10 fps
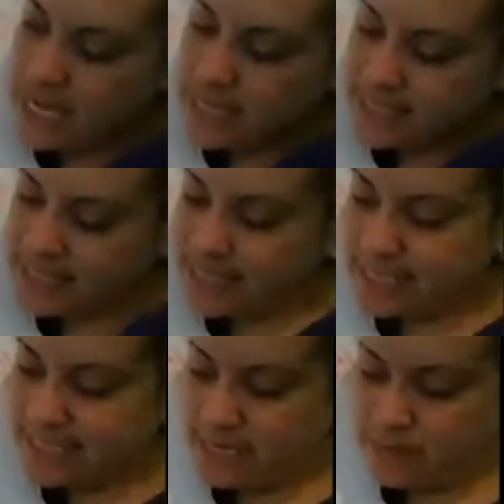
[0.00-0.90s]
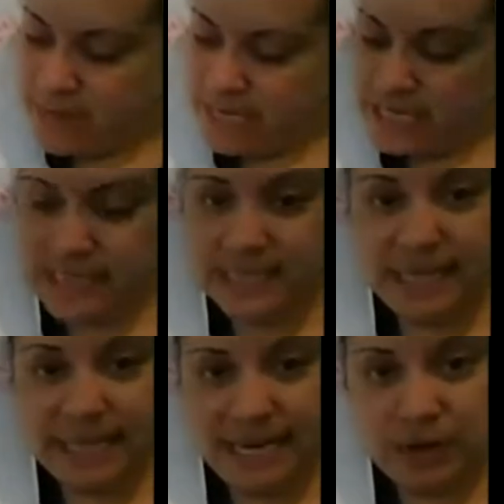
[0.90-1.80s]
60 minutes
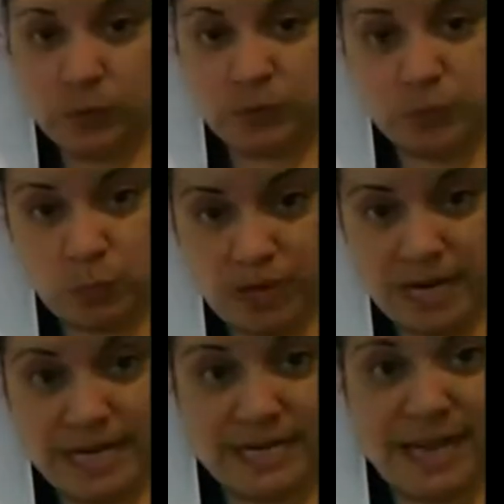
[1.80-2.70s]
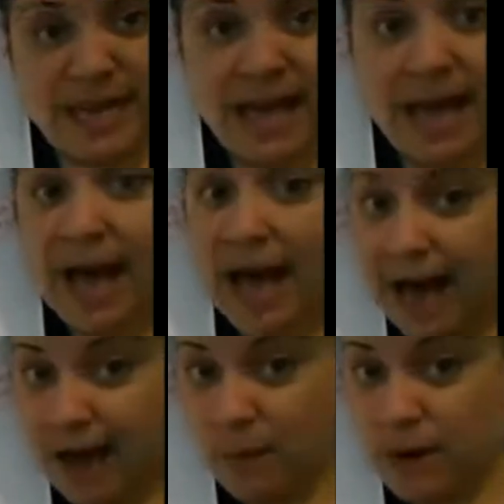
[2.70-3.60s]
equals 1
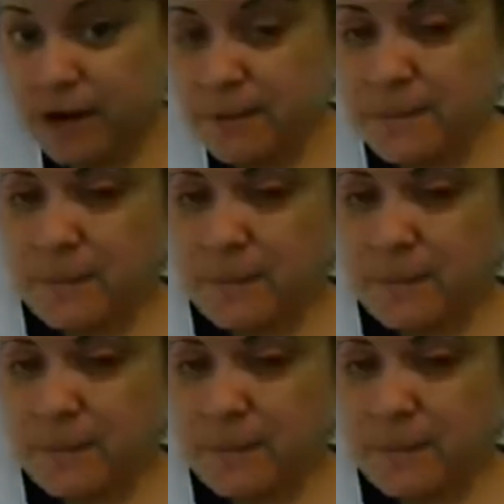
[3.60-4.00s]
hour.